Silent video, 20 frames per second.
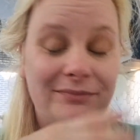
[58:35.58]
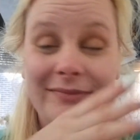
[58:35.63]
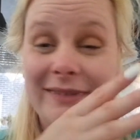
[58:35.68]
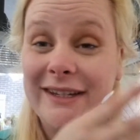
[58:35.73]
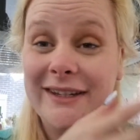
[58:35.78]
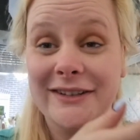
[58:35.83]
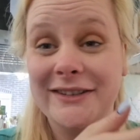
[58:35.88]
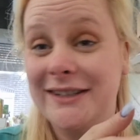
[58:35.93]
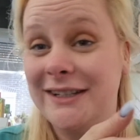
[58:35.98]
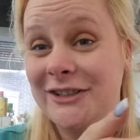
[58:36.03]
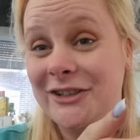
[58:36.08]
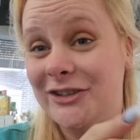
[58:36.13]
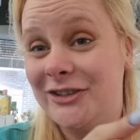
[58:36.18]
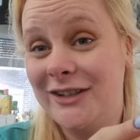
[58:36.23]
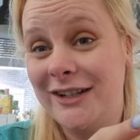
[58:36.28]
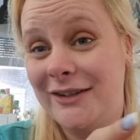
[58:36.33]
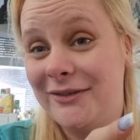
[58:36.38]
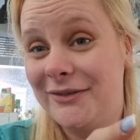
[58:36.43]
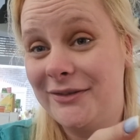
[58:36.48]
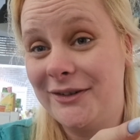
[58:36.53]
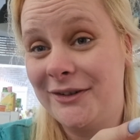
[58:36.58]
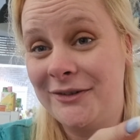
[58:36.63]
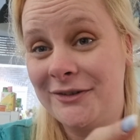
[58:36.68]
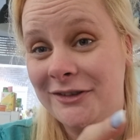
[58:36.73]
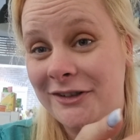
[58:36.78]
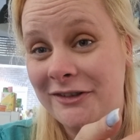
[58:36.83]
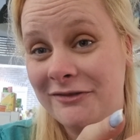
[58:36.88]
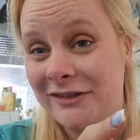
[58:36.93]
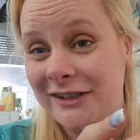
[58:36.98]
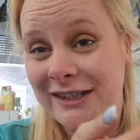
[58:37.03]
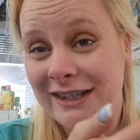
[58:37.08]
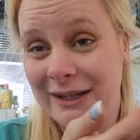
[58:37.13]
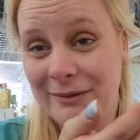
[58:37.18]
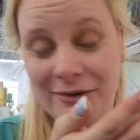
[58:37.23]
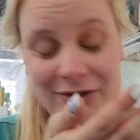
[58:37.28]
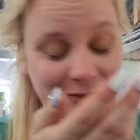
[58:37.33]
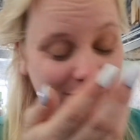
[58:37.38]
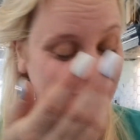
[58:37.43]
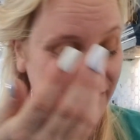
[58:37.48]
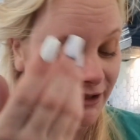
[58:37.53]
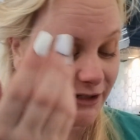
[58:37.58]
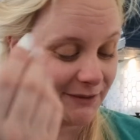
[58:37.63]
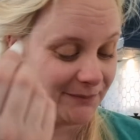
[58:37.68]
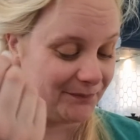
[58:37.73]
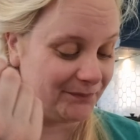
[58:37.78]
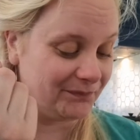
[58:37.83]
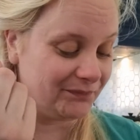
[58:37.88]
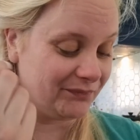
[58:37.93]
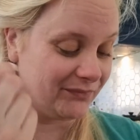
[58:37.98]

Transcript: because I just love all her recipes so much.